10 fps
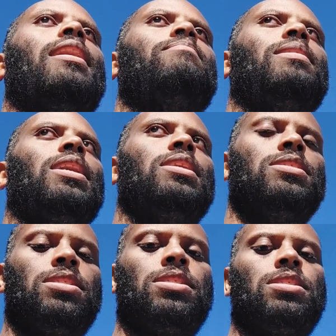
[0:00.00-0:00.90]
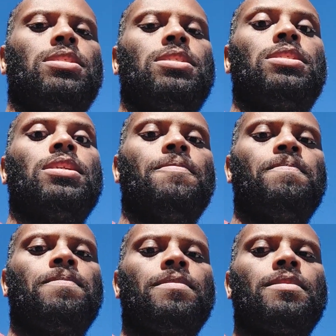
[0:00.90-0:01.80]
at peace.
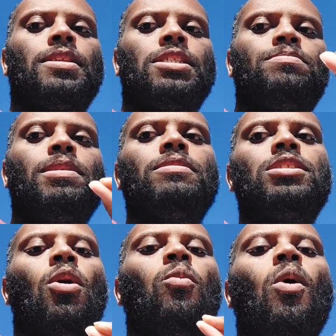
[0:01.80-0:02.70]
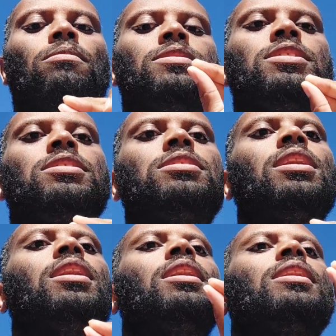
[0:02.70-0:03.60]
The spirits want
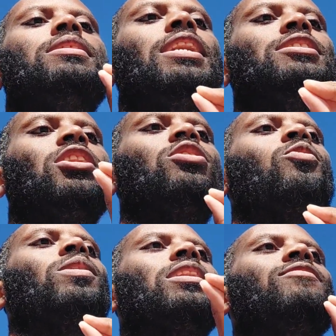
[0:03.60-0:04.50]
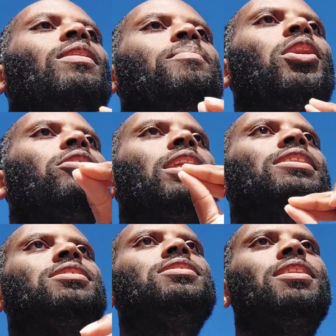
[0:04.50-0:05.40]
the eternal relief and pureness.